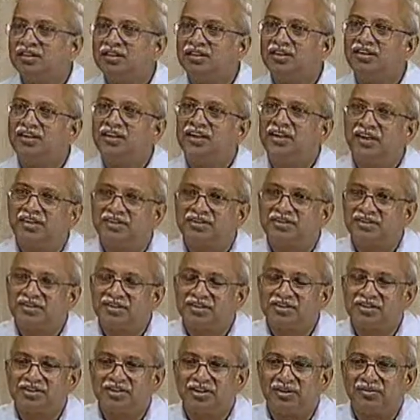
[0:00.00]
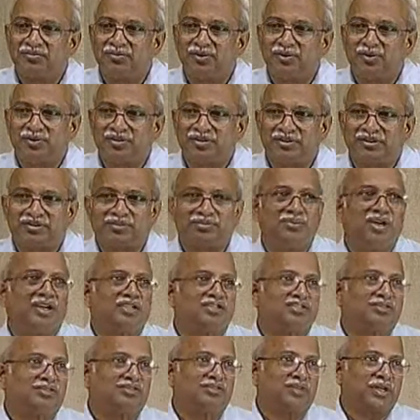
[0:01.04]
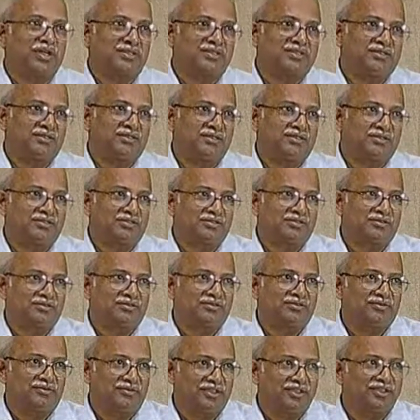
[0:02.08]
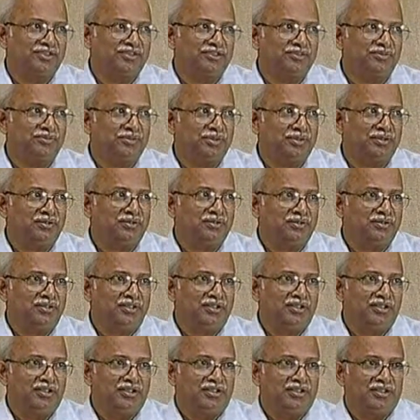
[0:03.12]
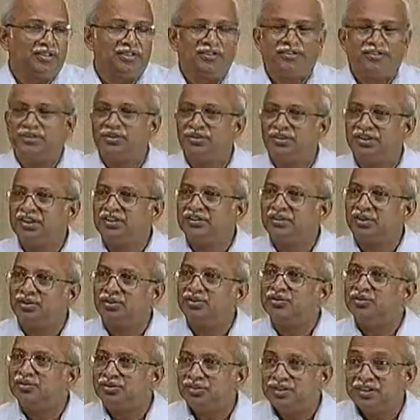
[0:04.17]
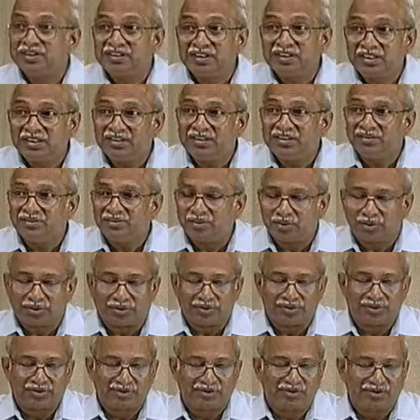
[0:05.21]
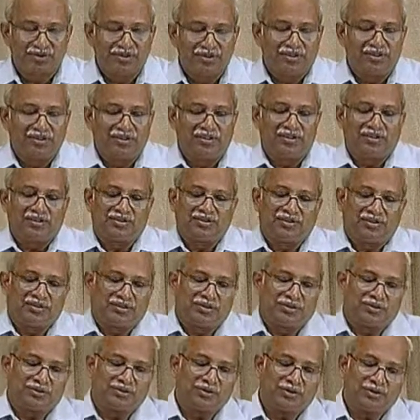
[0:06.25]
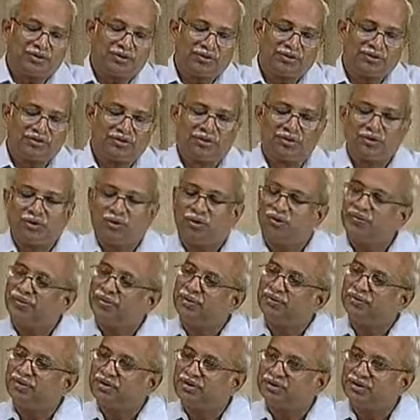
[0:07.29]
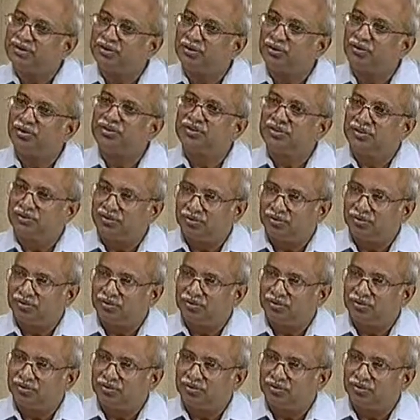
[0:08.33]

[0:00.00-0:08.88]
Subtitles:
creates inertial forces, mass into acceleration, very simple. So, this also is a changing force. So, the low frequency loads